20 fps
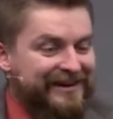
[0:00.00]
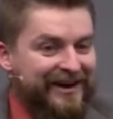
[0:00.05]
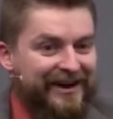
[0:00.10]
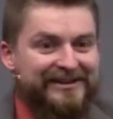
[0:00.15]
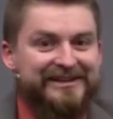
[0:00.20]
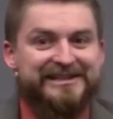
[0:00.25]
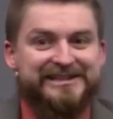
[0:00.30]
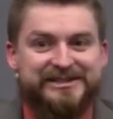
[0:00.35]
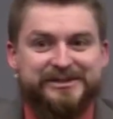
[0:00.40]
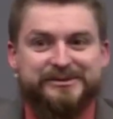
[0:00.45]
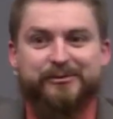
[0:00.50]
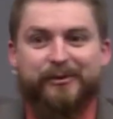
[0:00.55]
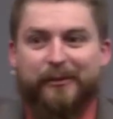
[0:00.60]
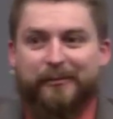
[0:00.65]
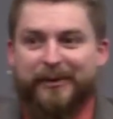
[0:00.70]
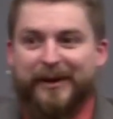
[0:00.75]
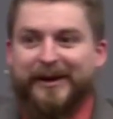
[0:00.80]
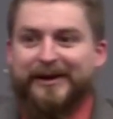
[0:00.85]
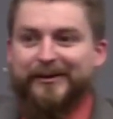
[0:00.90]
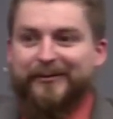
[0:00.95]
All right, this is where
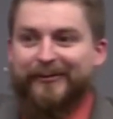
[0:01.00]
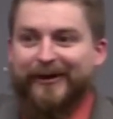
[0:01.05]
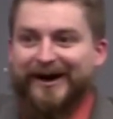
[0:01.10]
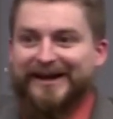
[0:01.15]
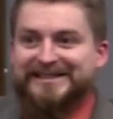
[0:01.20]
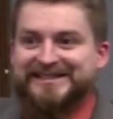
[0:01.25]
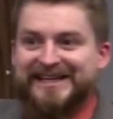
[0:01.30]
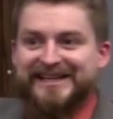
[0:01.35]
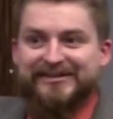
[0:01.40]
Peter was.